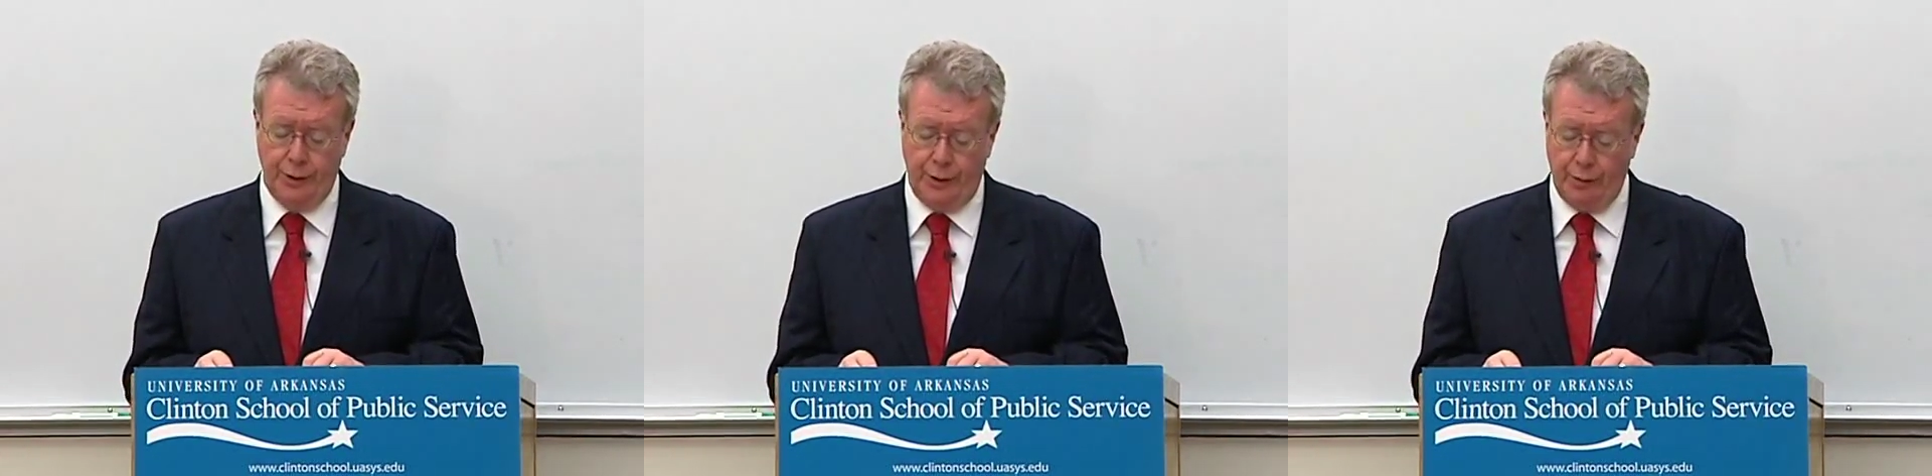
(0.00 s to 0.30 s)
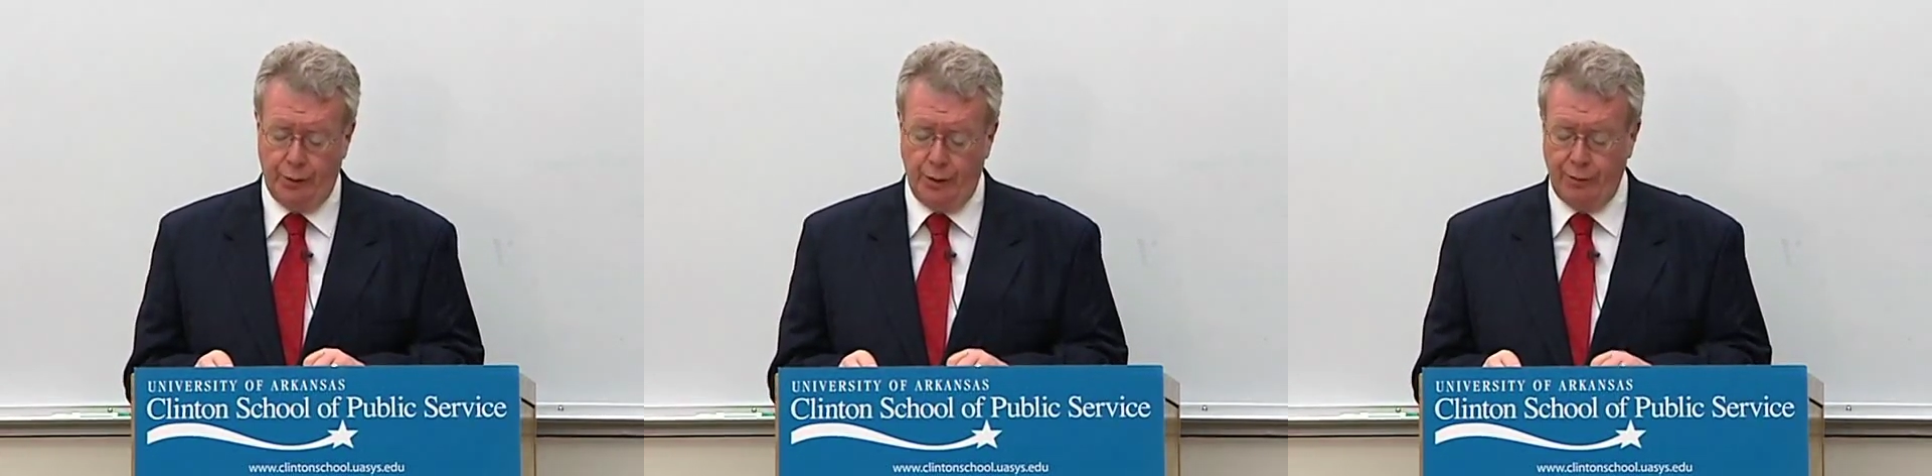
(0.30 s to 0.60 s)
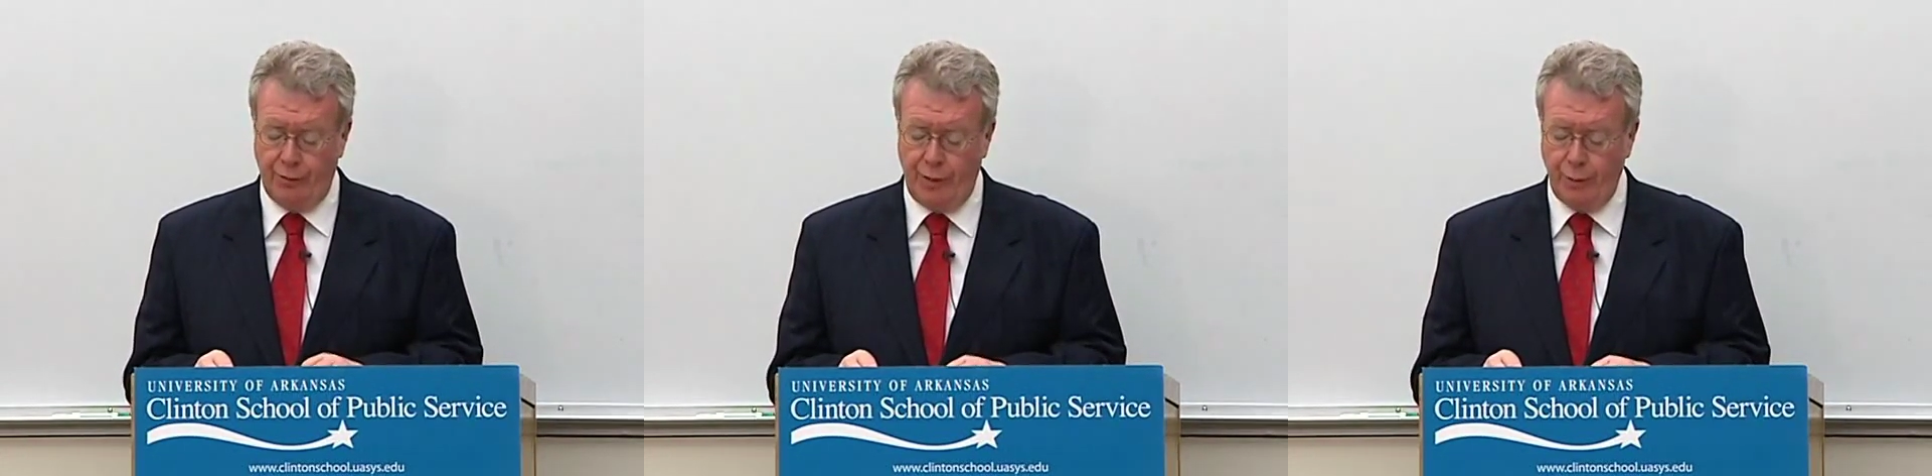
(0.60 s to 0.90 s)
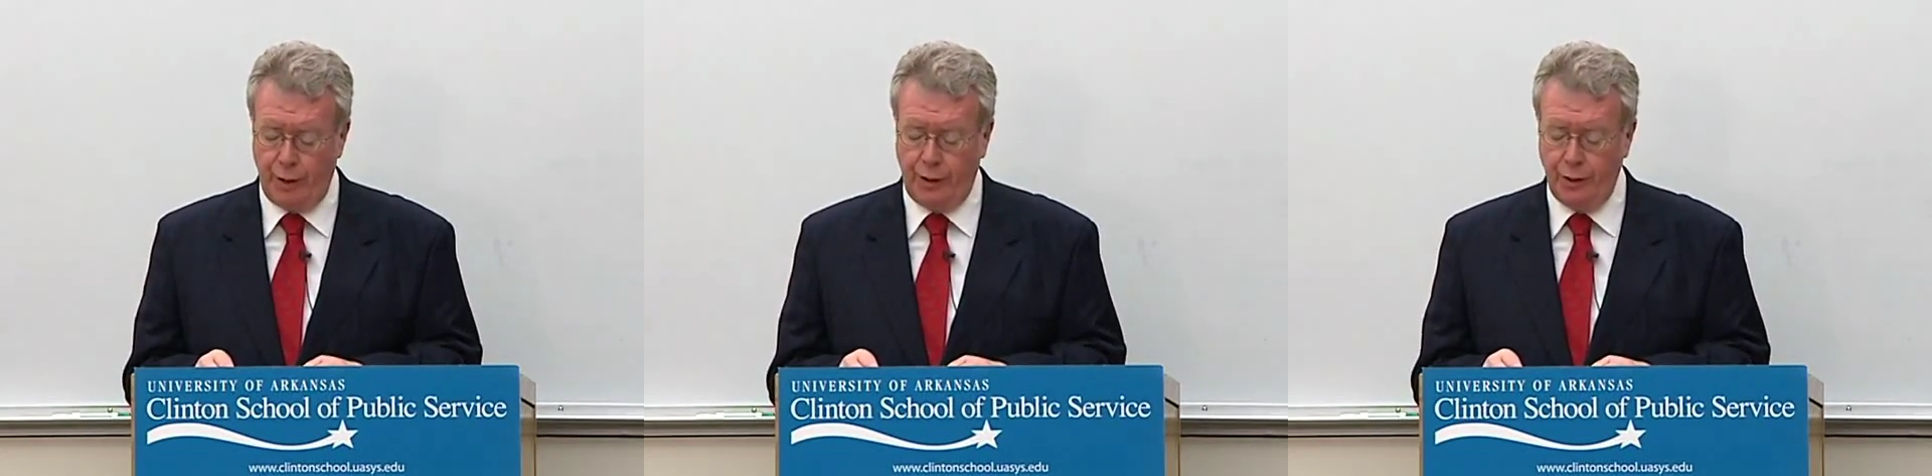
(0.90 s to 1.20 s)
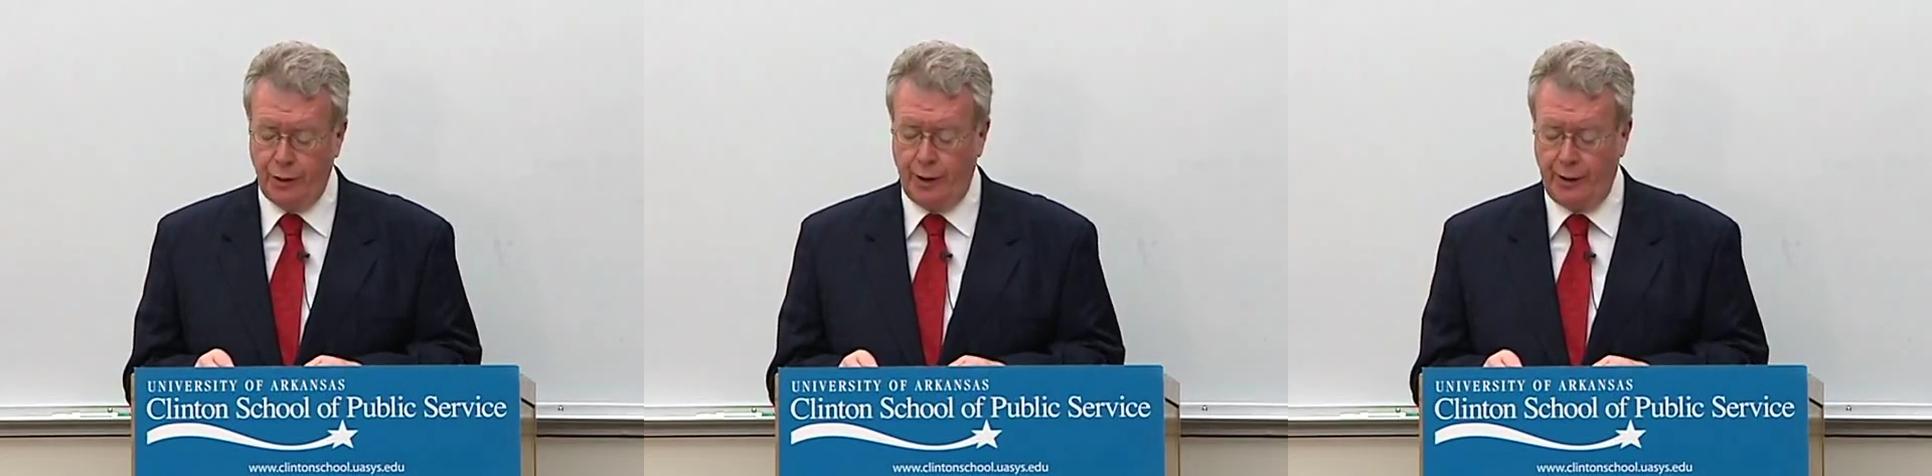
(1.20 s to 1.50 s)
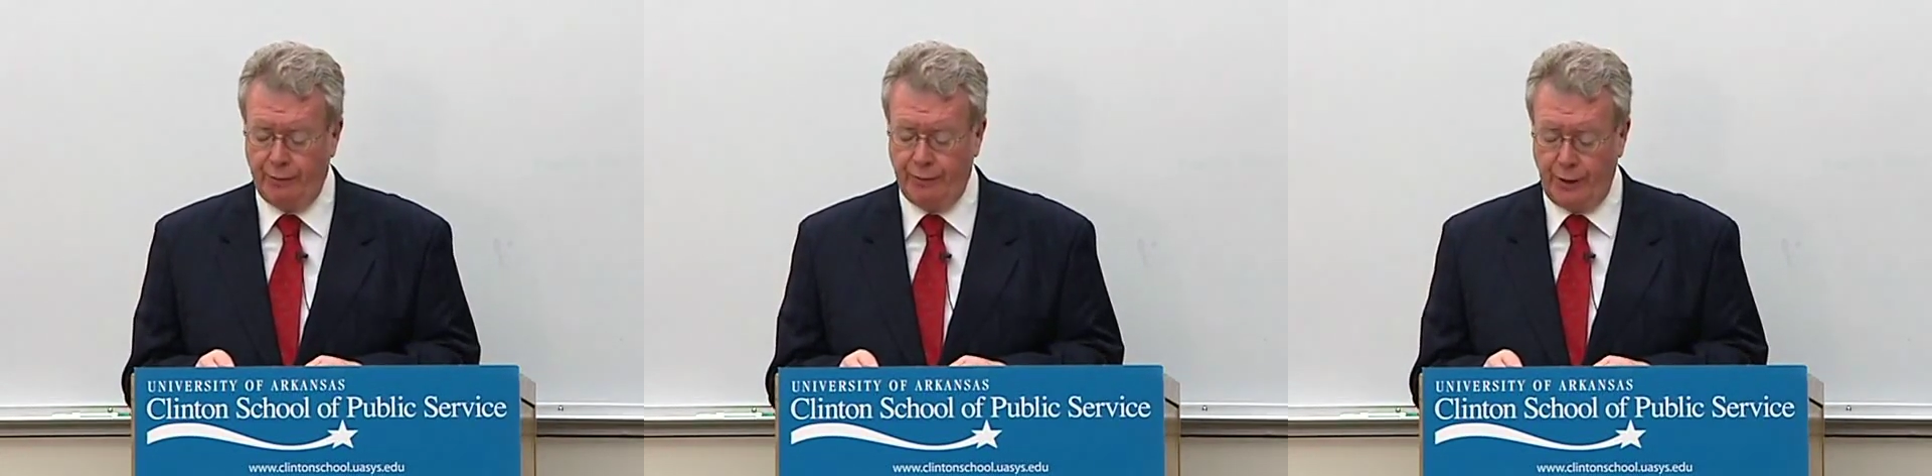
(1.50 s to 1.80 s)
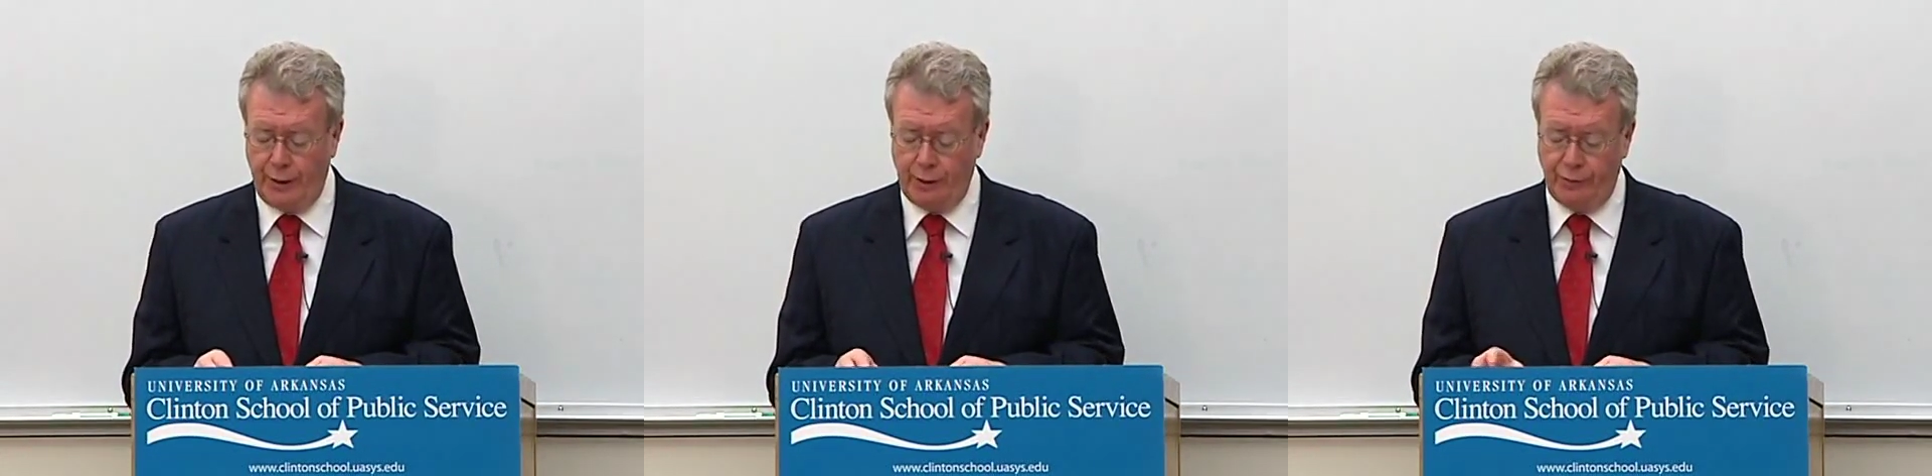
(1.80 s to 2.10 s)
to the arrival of the American trader
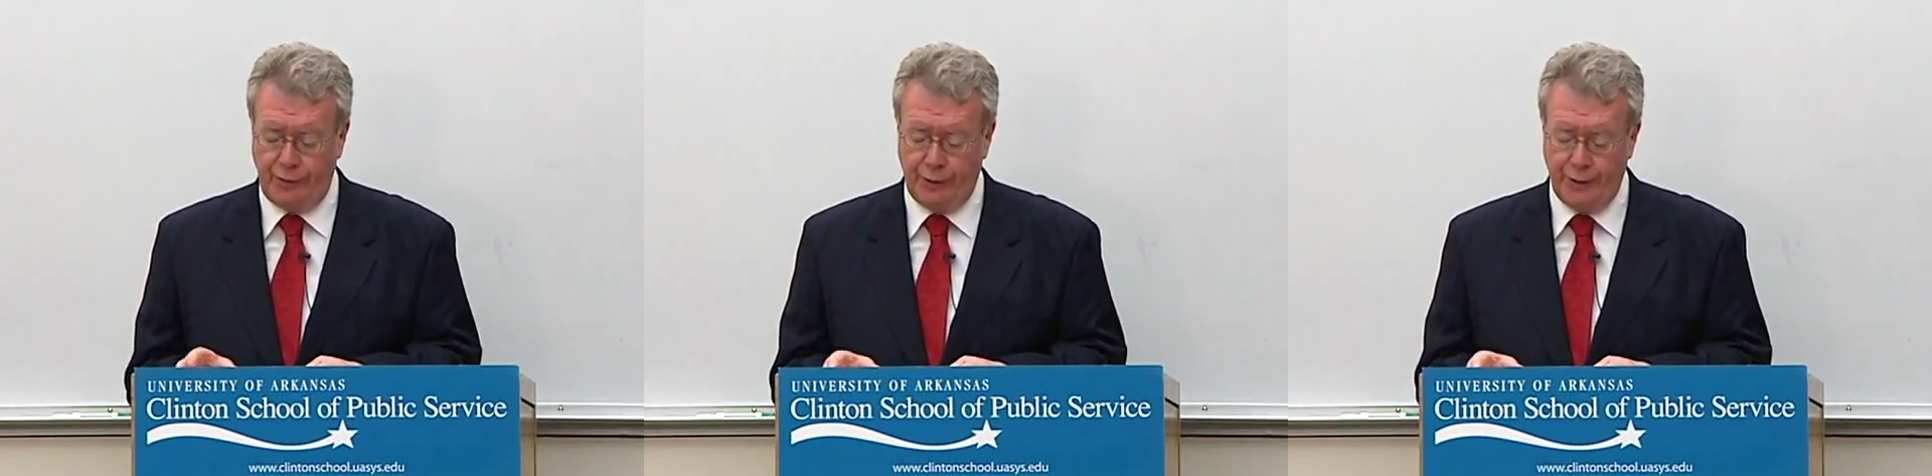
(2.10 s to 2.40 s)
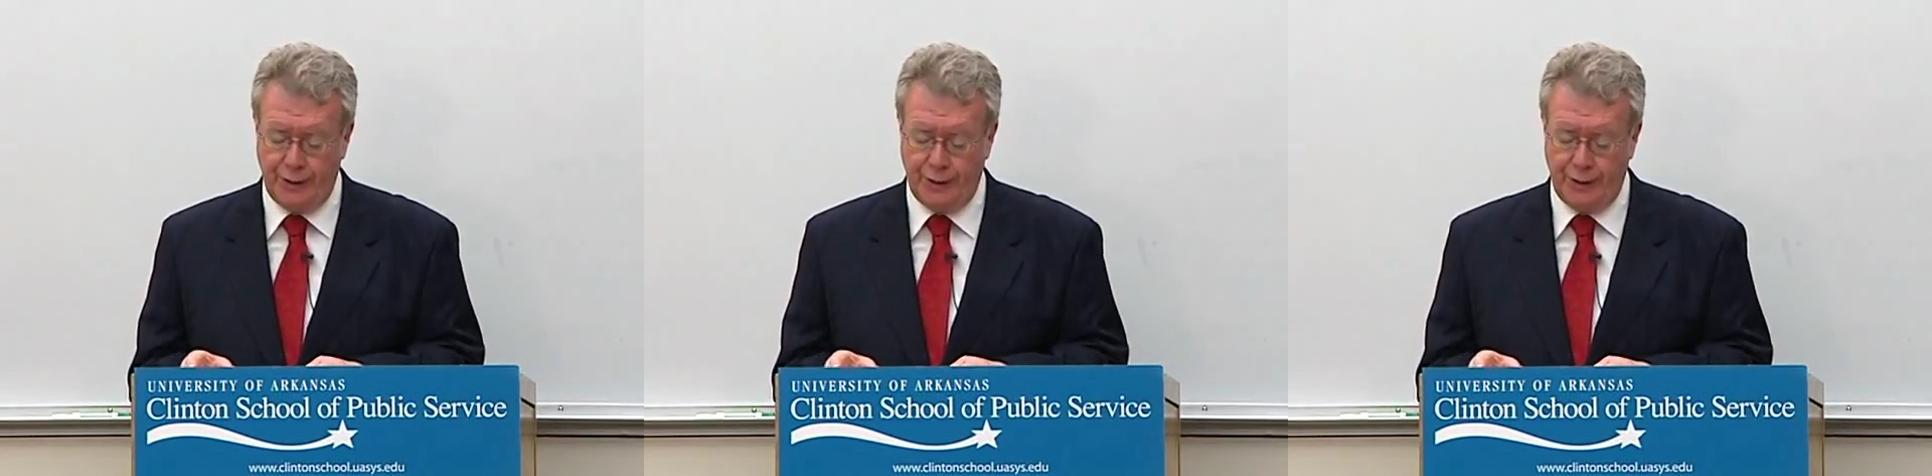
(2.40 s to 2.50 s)
Philadelphia in